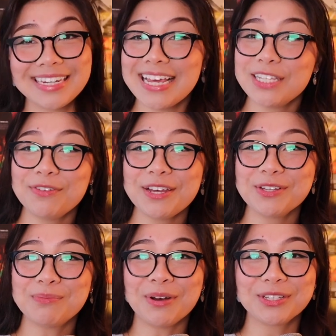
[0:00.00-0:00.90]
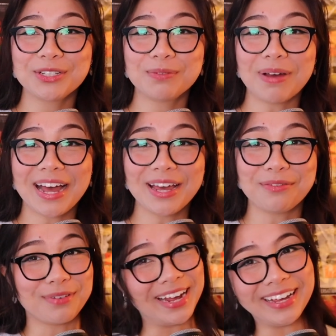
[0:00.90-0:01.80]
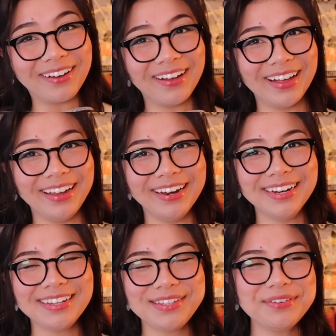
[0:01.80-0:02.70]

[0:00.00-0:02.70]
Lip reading: Today's video is sponsored by Raycon.